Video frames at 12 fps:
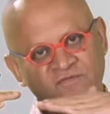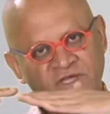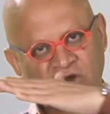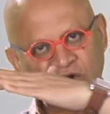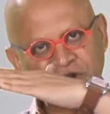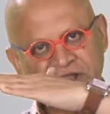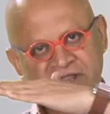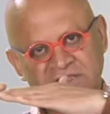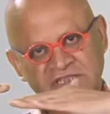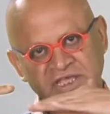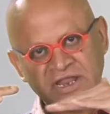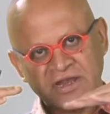The
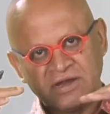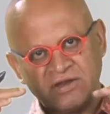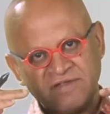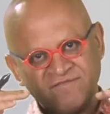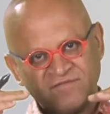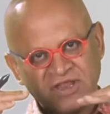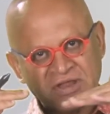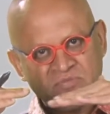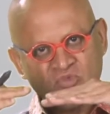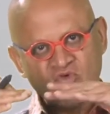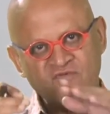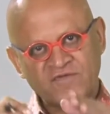continents can drift and
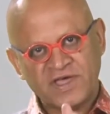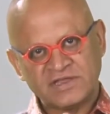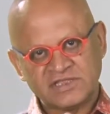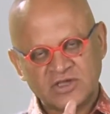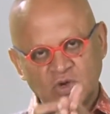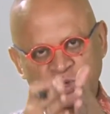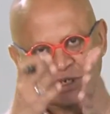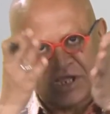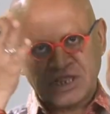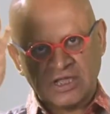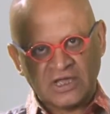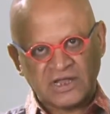move as the
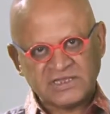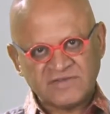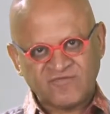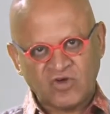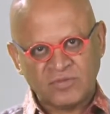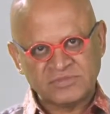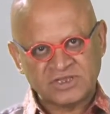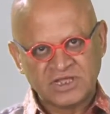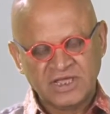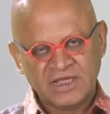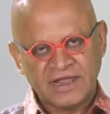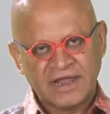oceanic crust forms
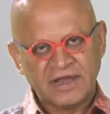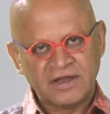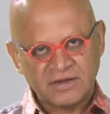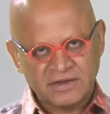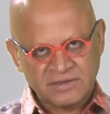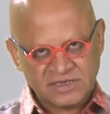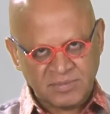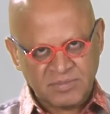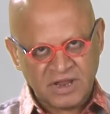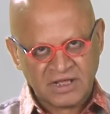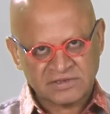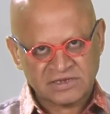and
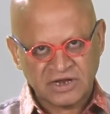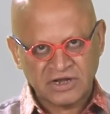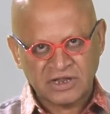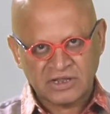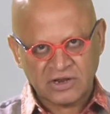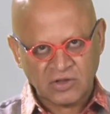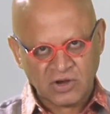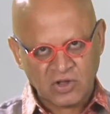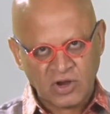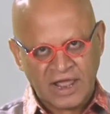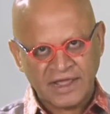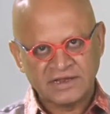subducts under or
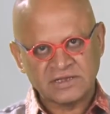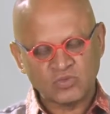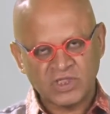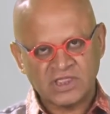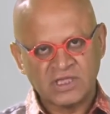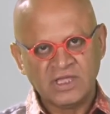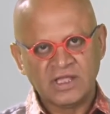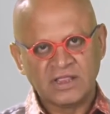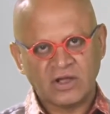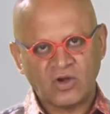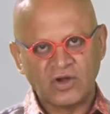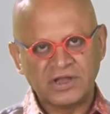collides with
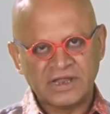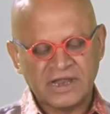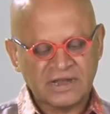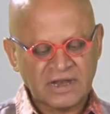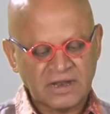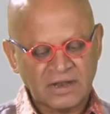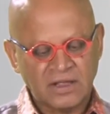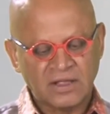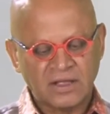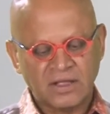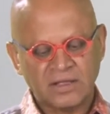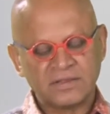the
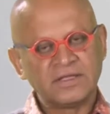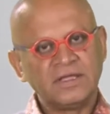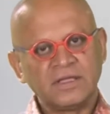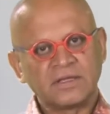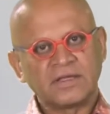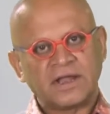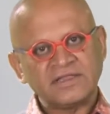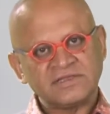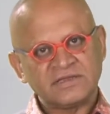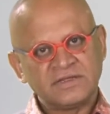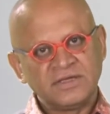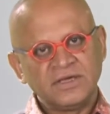continental
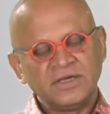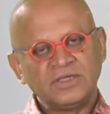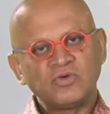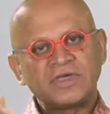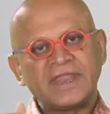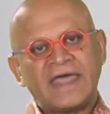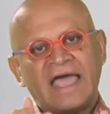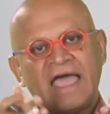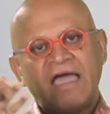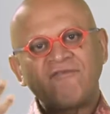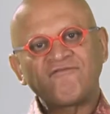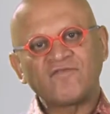crust. You can
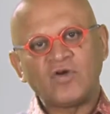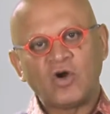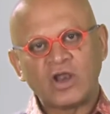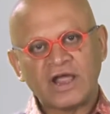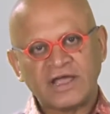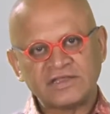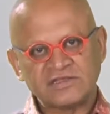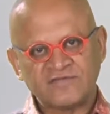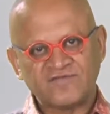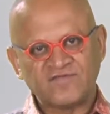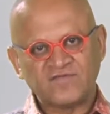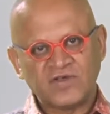have all kinds
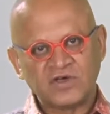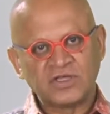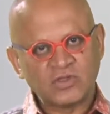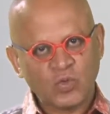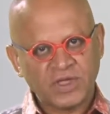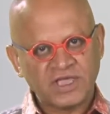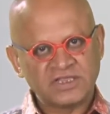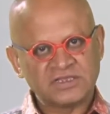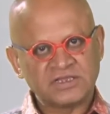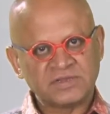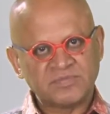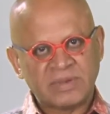of
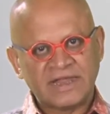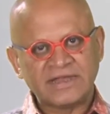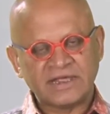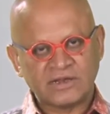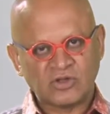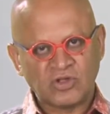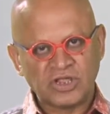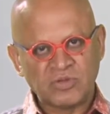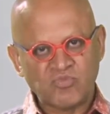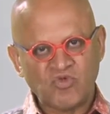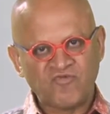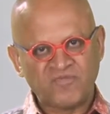earthquakes, plate tectonic
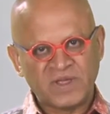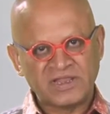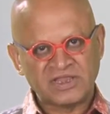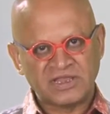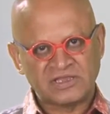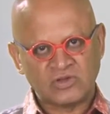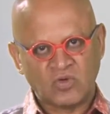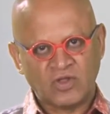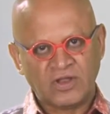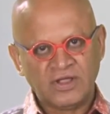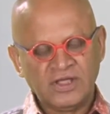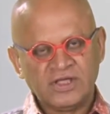movements, and so on.